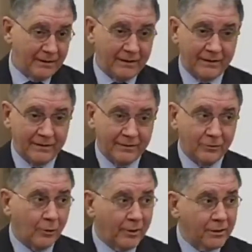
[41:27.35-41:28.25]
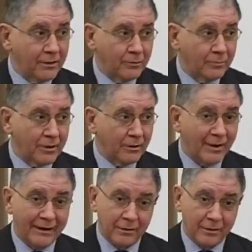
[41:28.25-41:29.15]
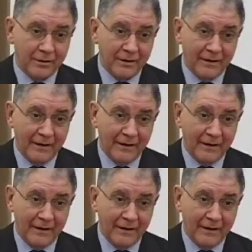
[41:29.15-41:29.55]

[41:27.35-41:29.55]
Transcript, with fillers: uh, towards St. Thomas Aquinas.